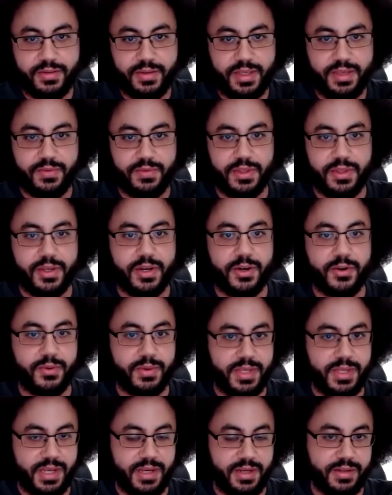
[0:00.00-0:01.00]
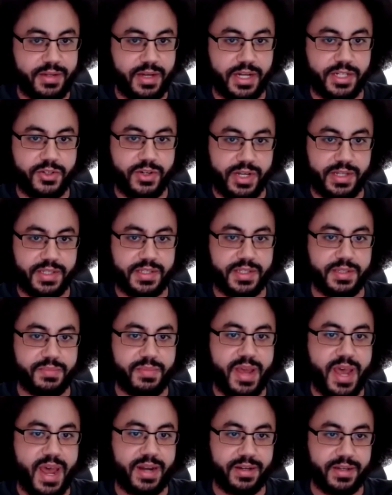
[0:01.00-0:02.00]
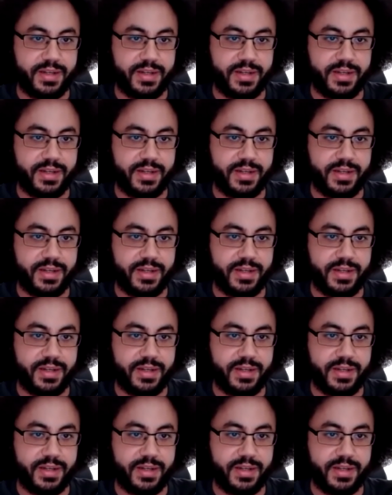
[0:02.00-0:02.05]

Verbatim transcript: even because though he contradicts the inventor, his patent.